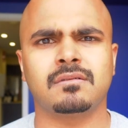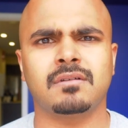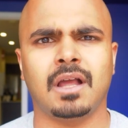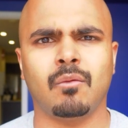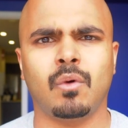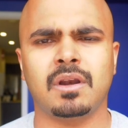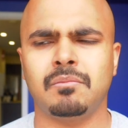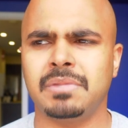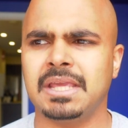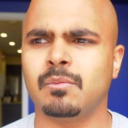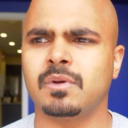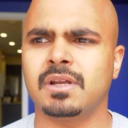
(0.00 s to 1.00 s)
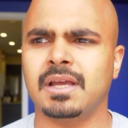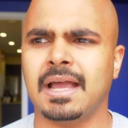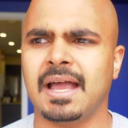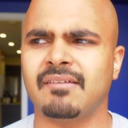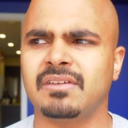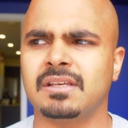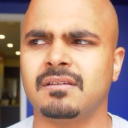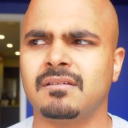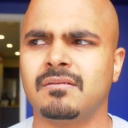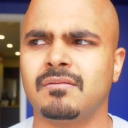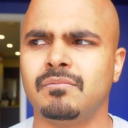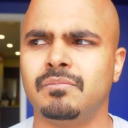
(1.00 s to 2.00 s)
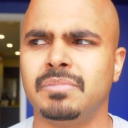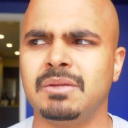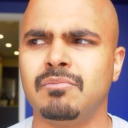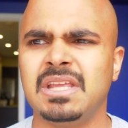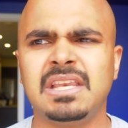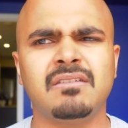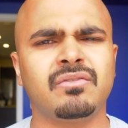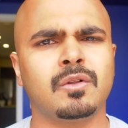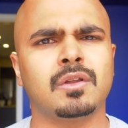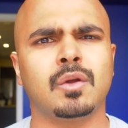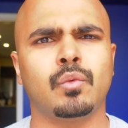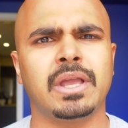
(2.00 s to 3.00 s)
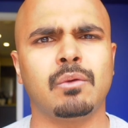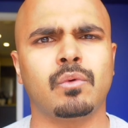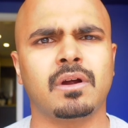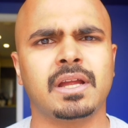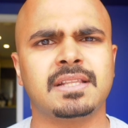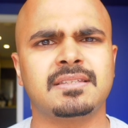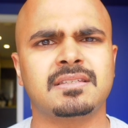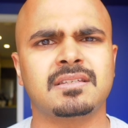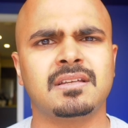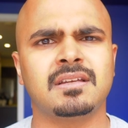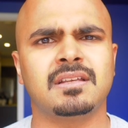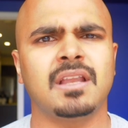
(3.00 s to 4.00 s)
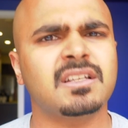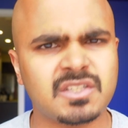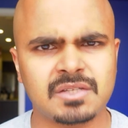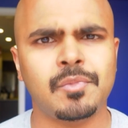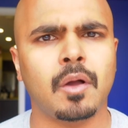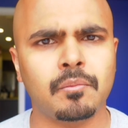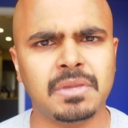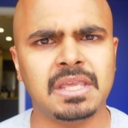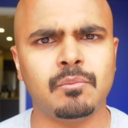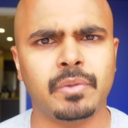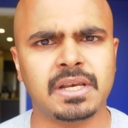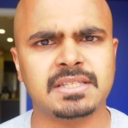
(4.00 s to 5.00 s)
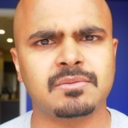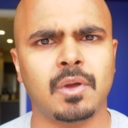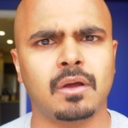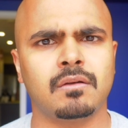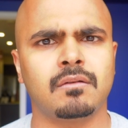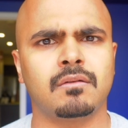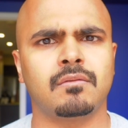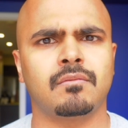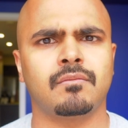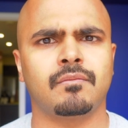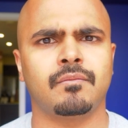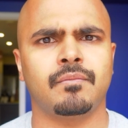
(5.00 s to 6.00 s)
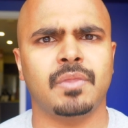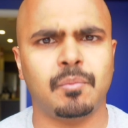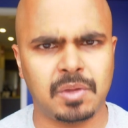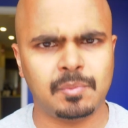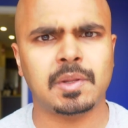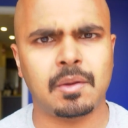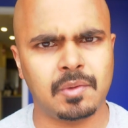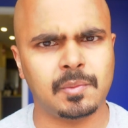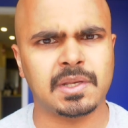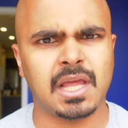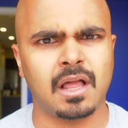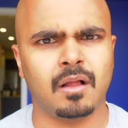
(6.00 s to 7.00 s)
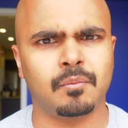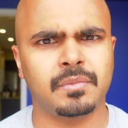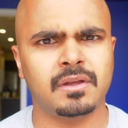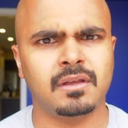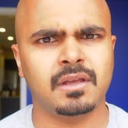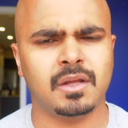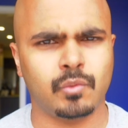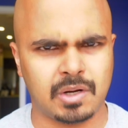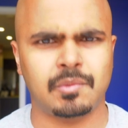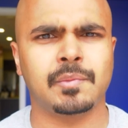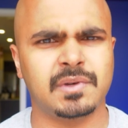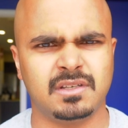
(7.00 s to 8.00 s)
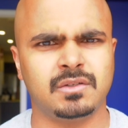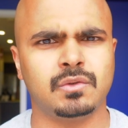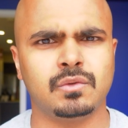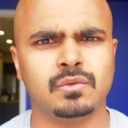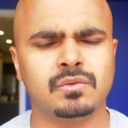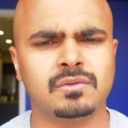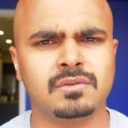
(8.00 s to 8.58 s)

I want to be able to have it be meaningful in a way where it's not just about me, but it's about the people I'm able to help and what I'm able to do.